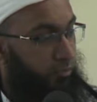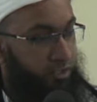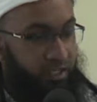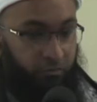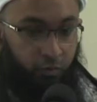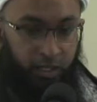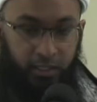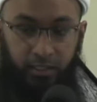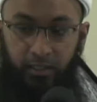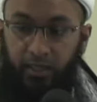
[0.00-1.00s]
was given
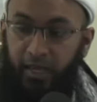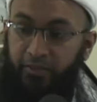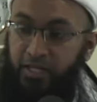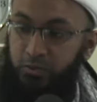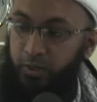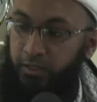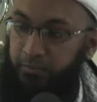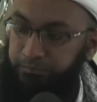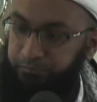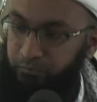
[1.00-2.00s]
wahi and that's when
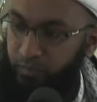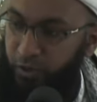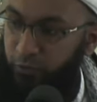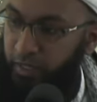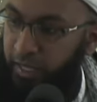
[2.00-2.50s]
different